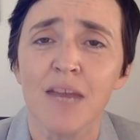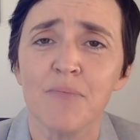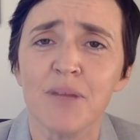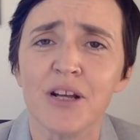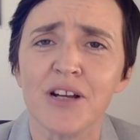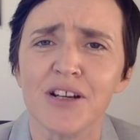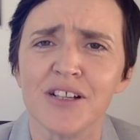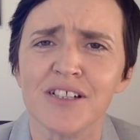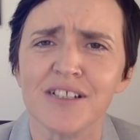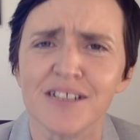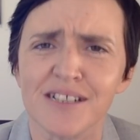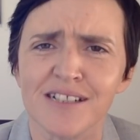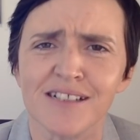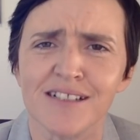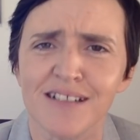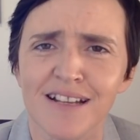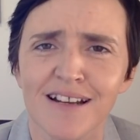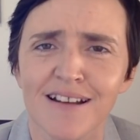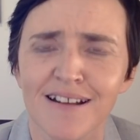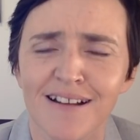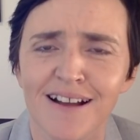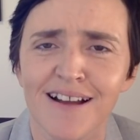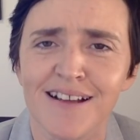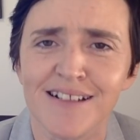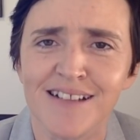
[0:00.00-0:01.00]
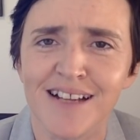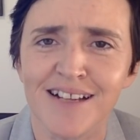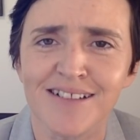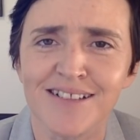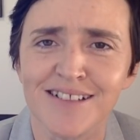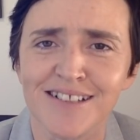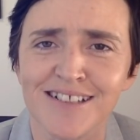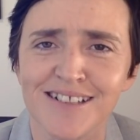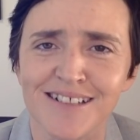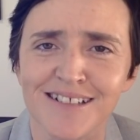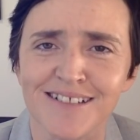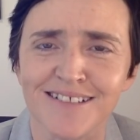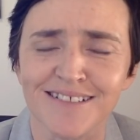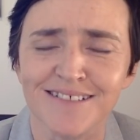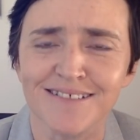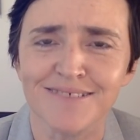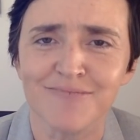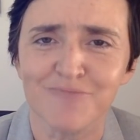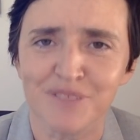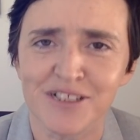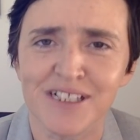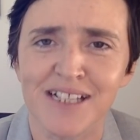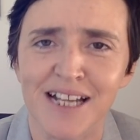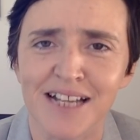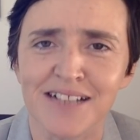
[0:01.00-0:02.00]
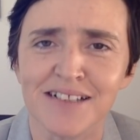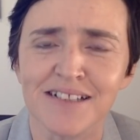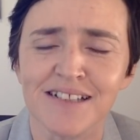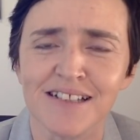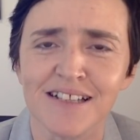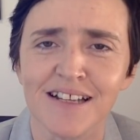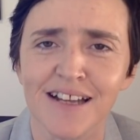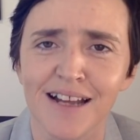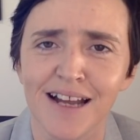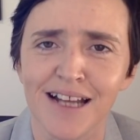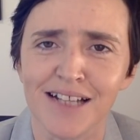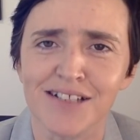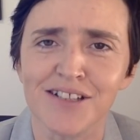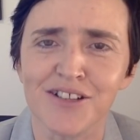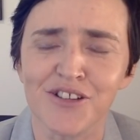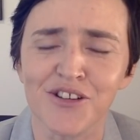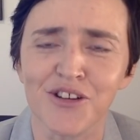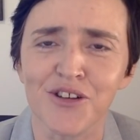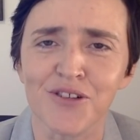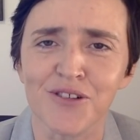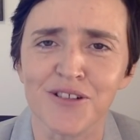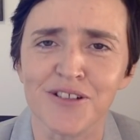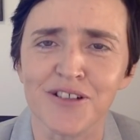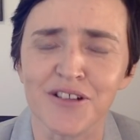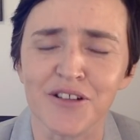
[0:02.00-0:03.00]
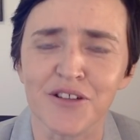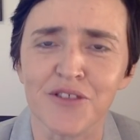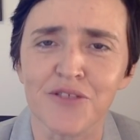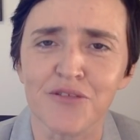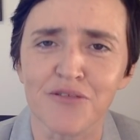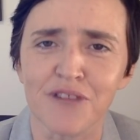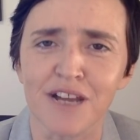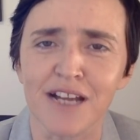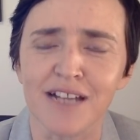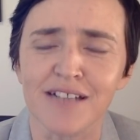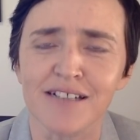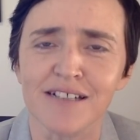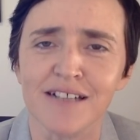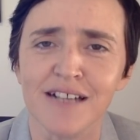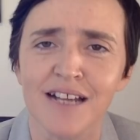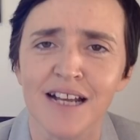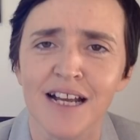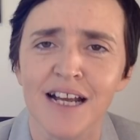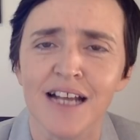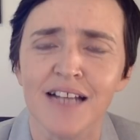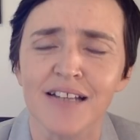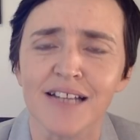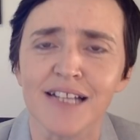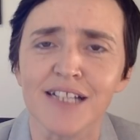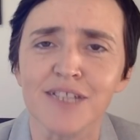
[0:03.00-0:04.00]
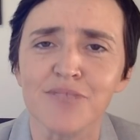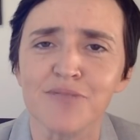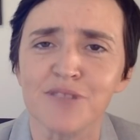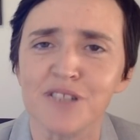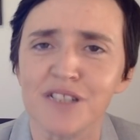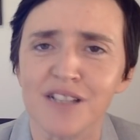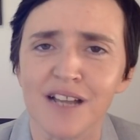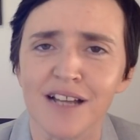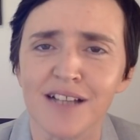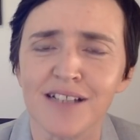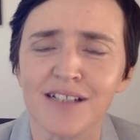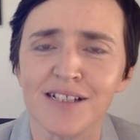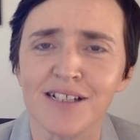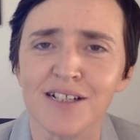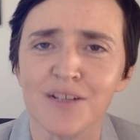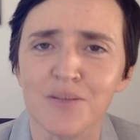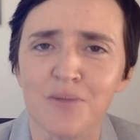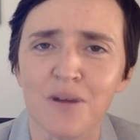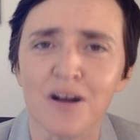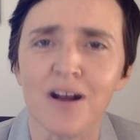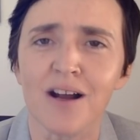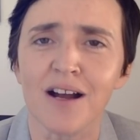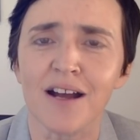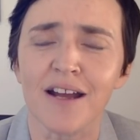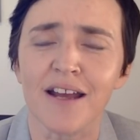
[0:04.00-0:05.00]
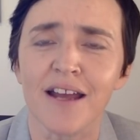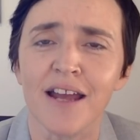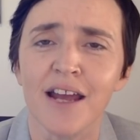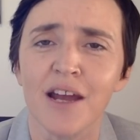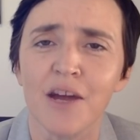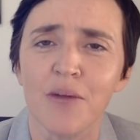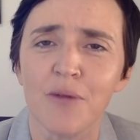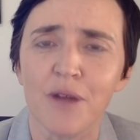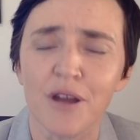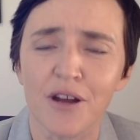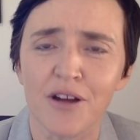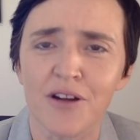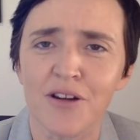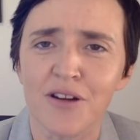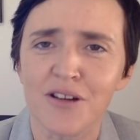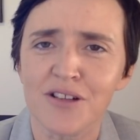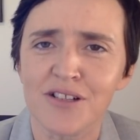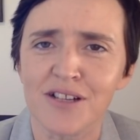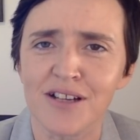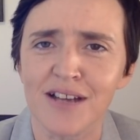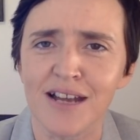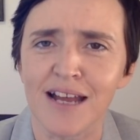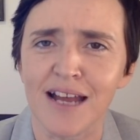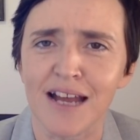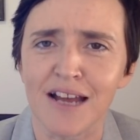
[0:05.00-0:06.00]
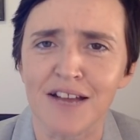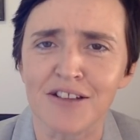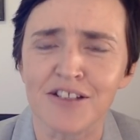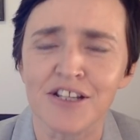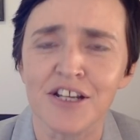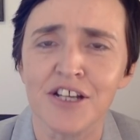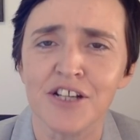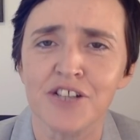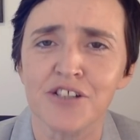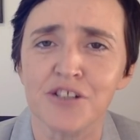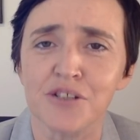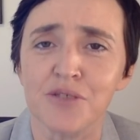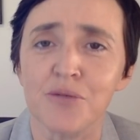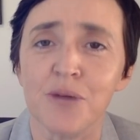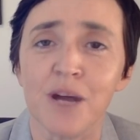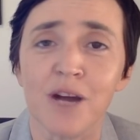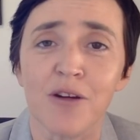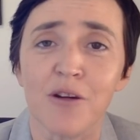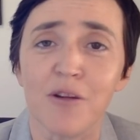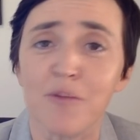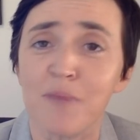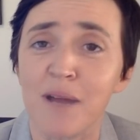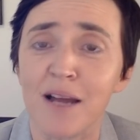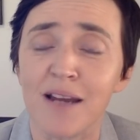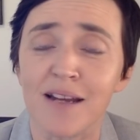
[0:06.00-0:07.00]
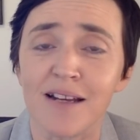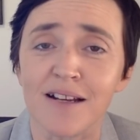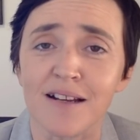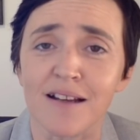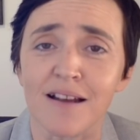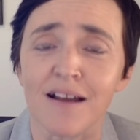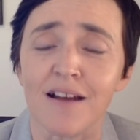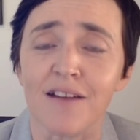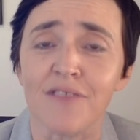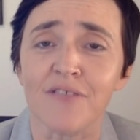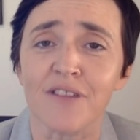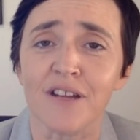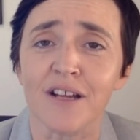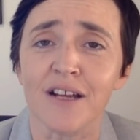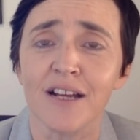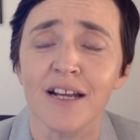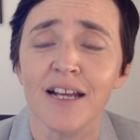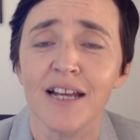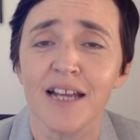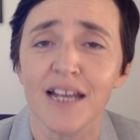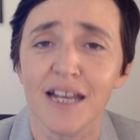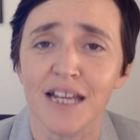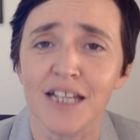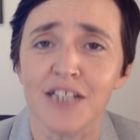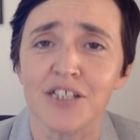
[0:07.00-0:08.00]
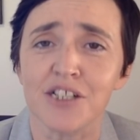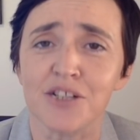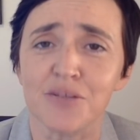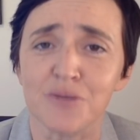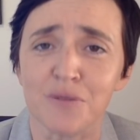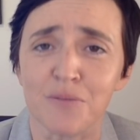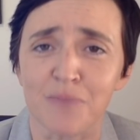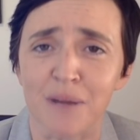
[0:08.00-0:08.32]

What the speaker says: Because concealing identity presents a security threat. That's precisely why we are not allowed to wear a balaclava into a